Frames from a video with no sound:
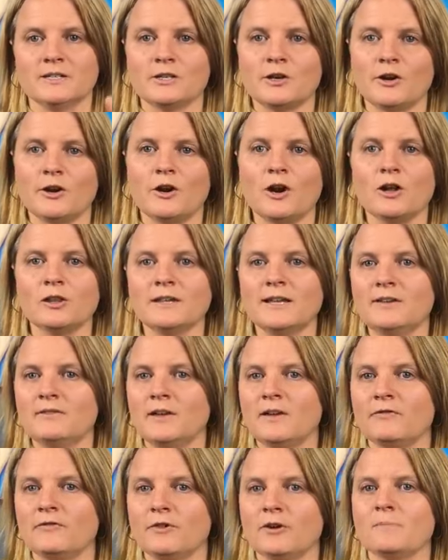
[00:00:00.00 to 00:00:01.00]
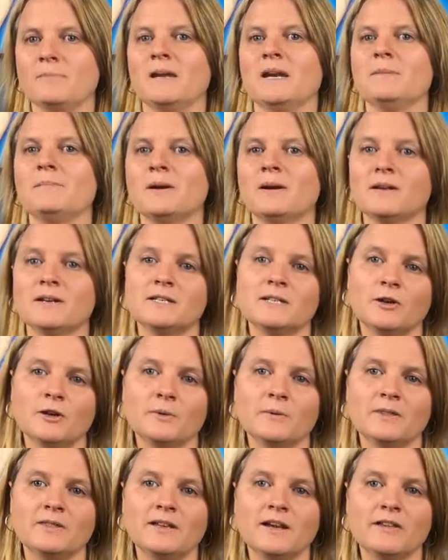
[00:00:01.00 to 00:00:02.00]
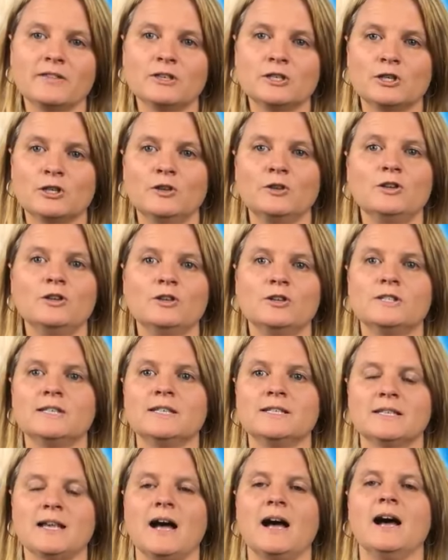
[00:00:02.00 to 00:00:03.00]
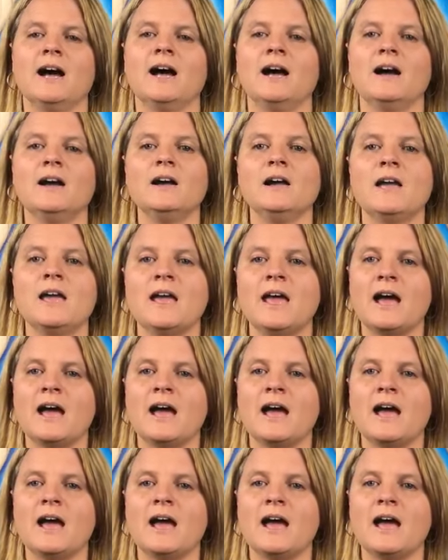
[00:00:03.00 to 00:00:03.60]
So I'll leave that for a minute, but I'm going to tell you what the other 2 uses are,